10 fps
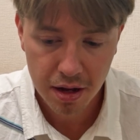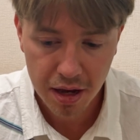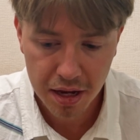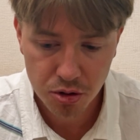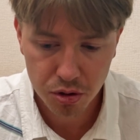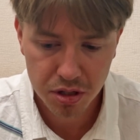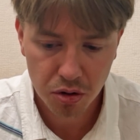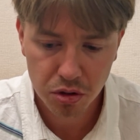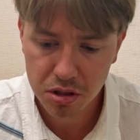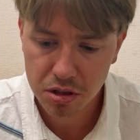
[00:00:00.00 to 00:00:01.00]
And turns
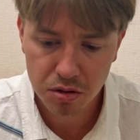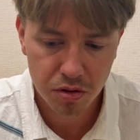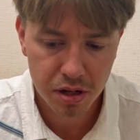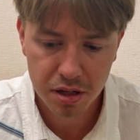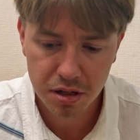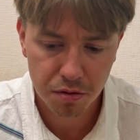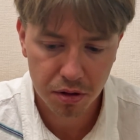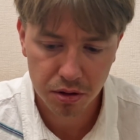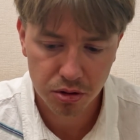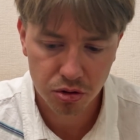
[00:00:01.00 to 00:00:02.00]
out it's really
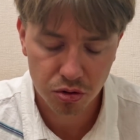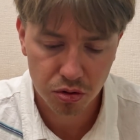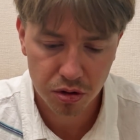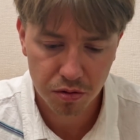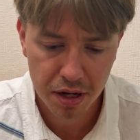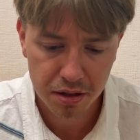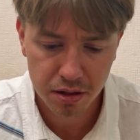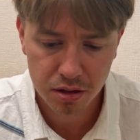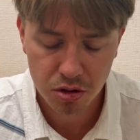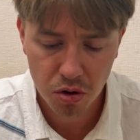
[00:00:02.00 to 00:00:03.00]
difficult to defend
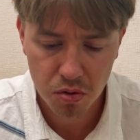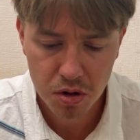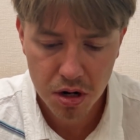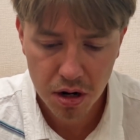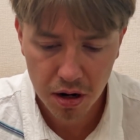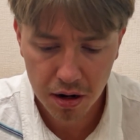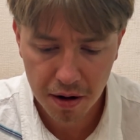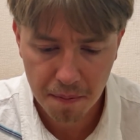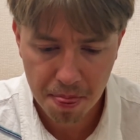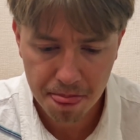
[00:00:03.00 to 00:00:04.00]
it. So
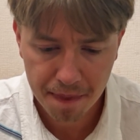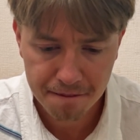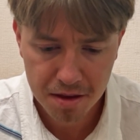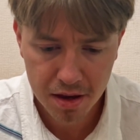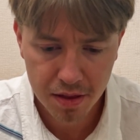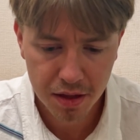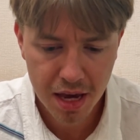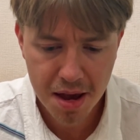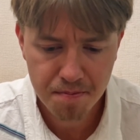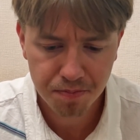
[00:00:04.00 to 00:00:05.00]
in the
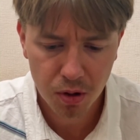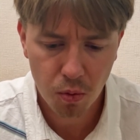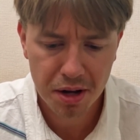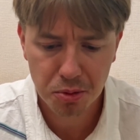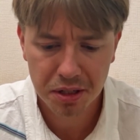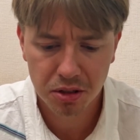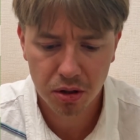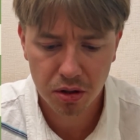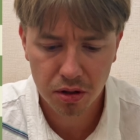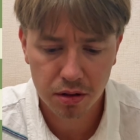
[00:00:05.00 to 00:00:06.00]
game, white went
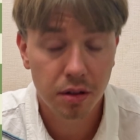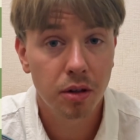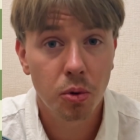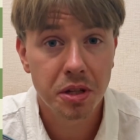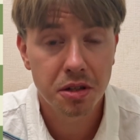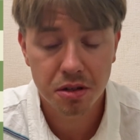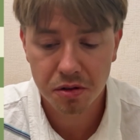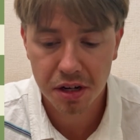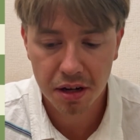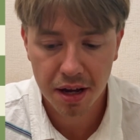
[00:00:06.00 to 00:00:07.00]
queen
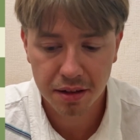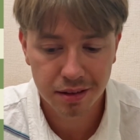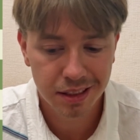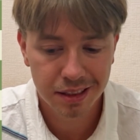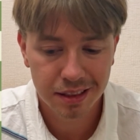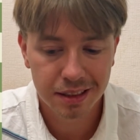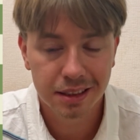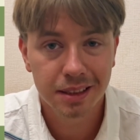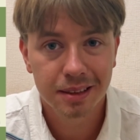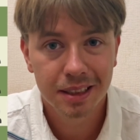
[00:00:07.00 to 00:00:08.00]
c3
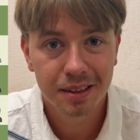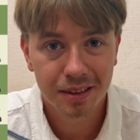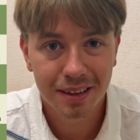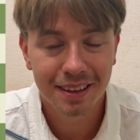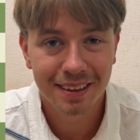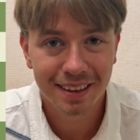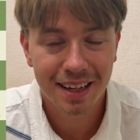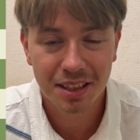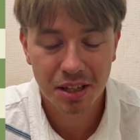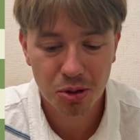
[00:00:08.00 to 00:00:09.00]
and
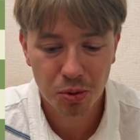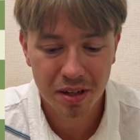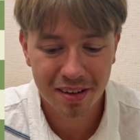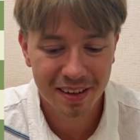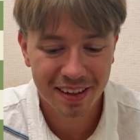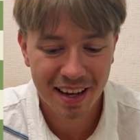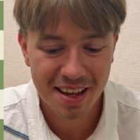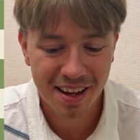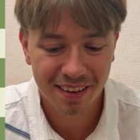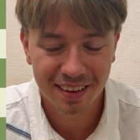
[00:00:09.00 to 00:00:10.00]
got hit with
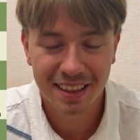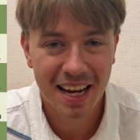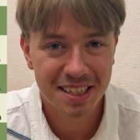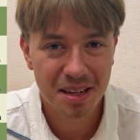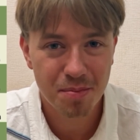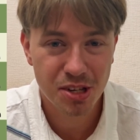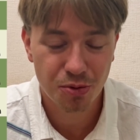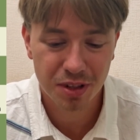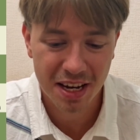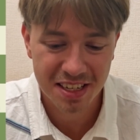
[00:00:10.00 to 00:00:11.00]
a nasty piece
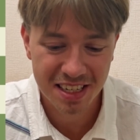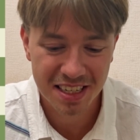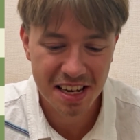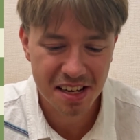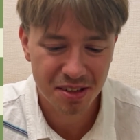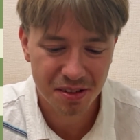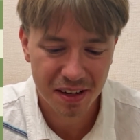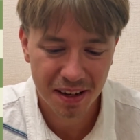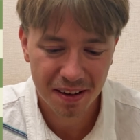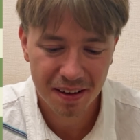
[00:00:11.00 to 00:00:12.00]
of tactics,
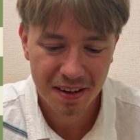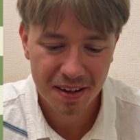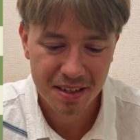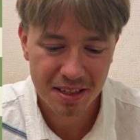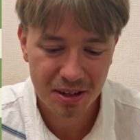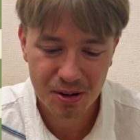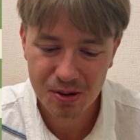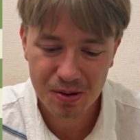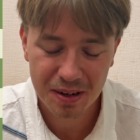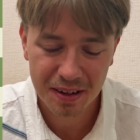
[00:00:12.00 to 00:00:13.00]
e3.
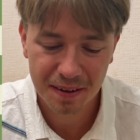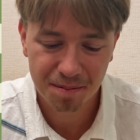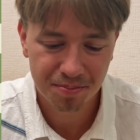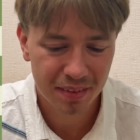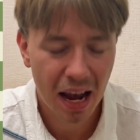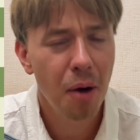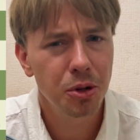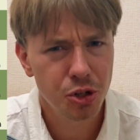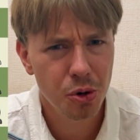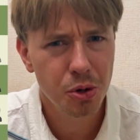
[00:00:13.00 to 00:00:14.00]
So I will
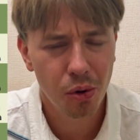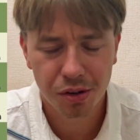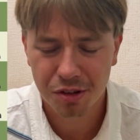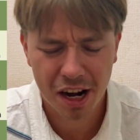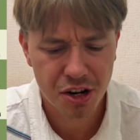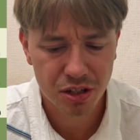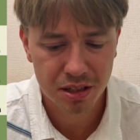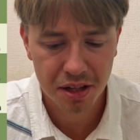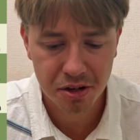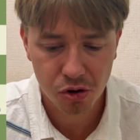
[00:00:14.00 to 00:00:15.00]
show you all the
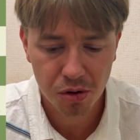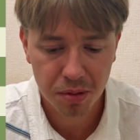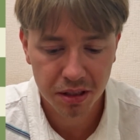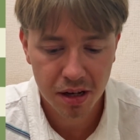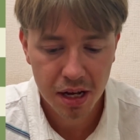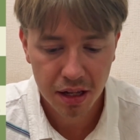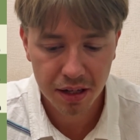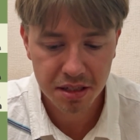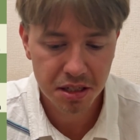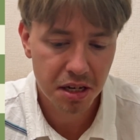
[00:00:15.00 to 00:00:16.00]
variations later on, but
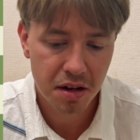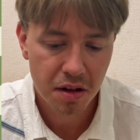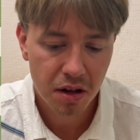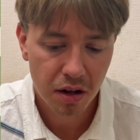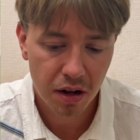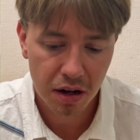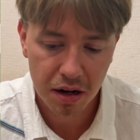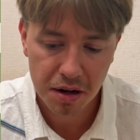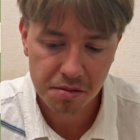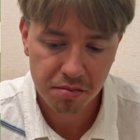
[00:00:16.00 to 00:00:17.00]
let's see
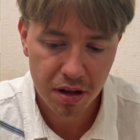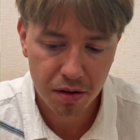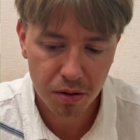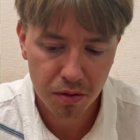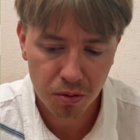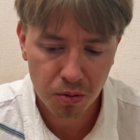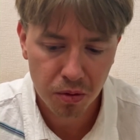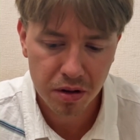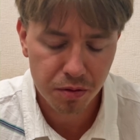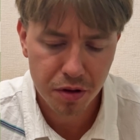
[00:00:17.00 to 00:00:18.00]

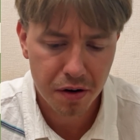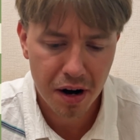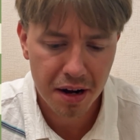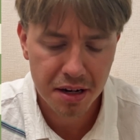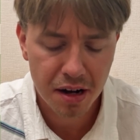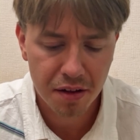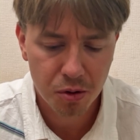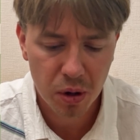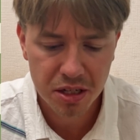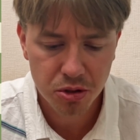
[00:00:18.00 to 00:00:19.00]
if there are any
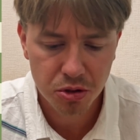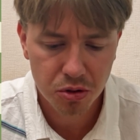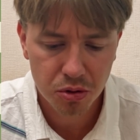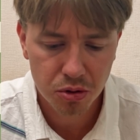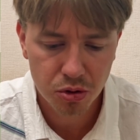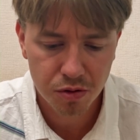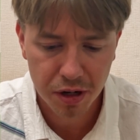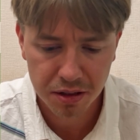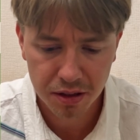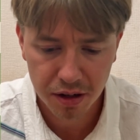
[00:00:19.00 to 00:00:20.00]
other ways to
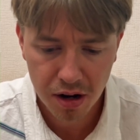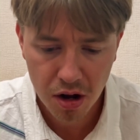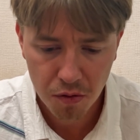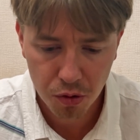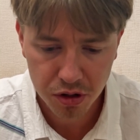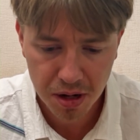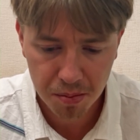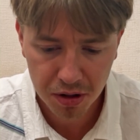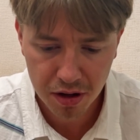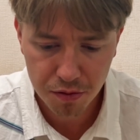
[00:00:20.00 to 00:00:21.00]
defend here. For
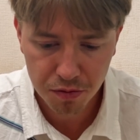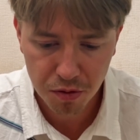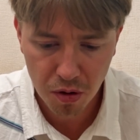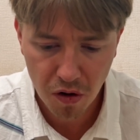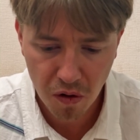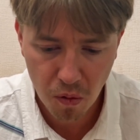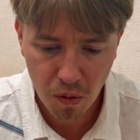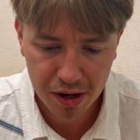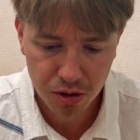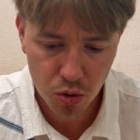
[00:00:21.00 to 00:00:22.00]
example, if
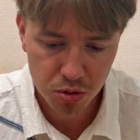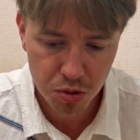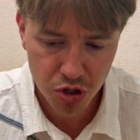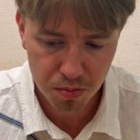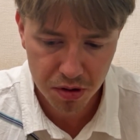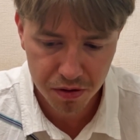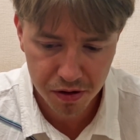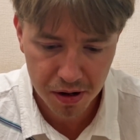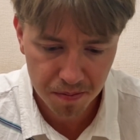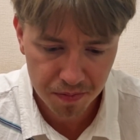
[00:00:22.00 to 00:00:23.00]
white goes bishop
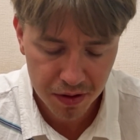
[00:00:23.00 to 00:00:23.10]
b3,